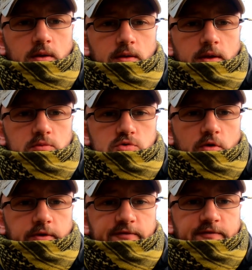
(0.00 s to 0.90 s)
that he was
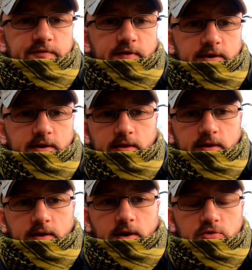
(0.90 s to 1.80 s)
going to finally
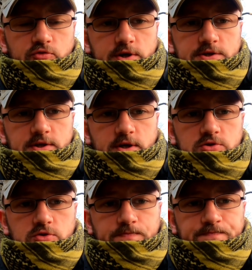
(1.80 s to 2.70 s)
address the
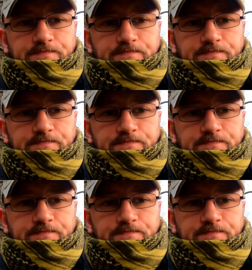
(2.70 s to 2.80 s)
issue.